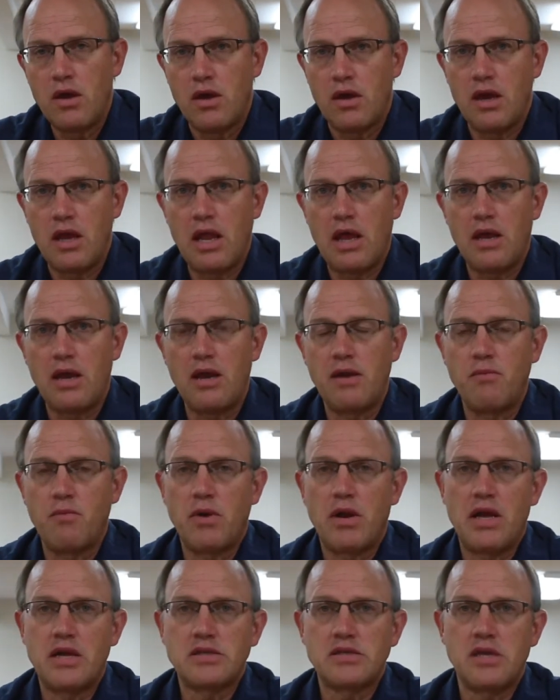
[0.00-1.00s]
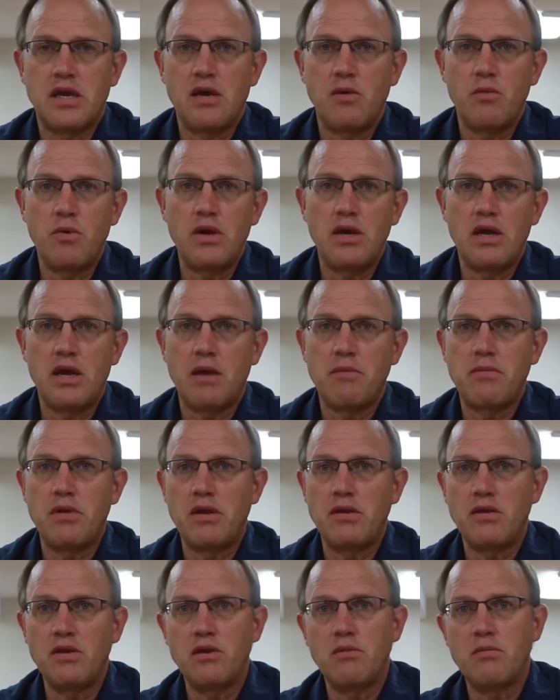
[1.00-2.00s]
And when I say we, I
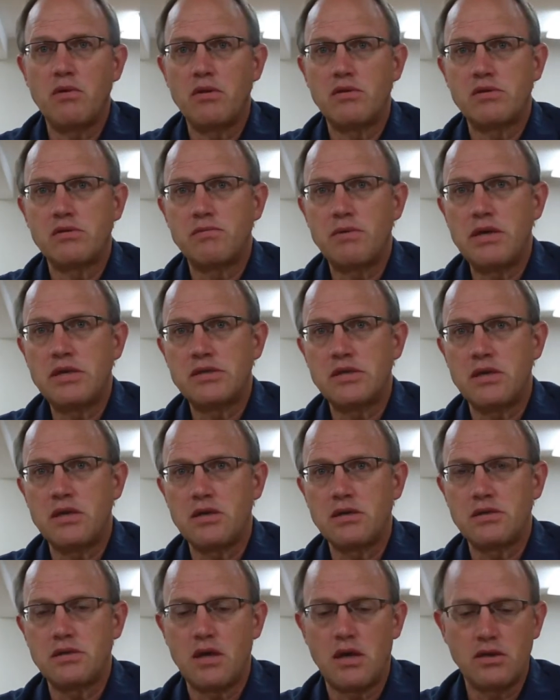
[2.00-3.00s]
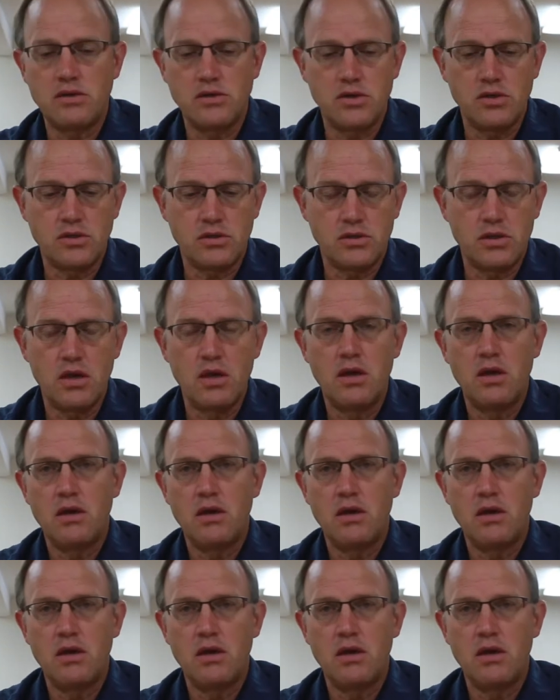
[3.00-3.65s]
mean the human species, not just